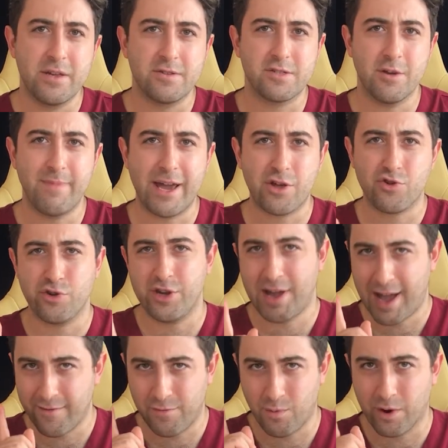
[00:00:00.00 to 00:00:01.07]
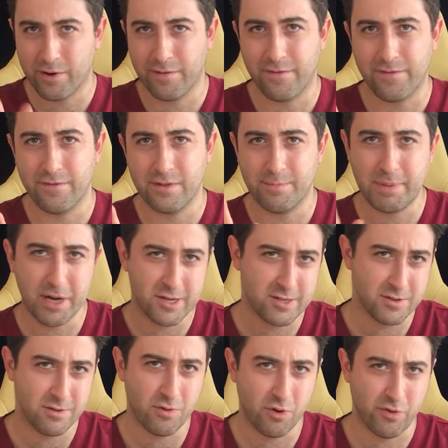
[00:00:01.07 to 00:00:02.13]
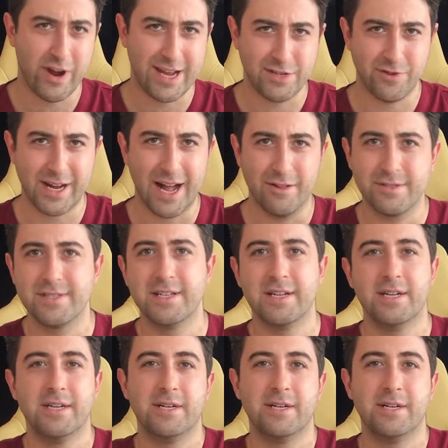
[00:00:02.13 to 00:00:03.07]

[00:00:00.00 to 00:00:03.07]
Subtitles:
So make sure you have one of the personal or creator accounts.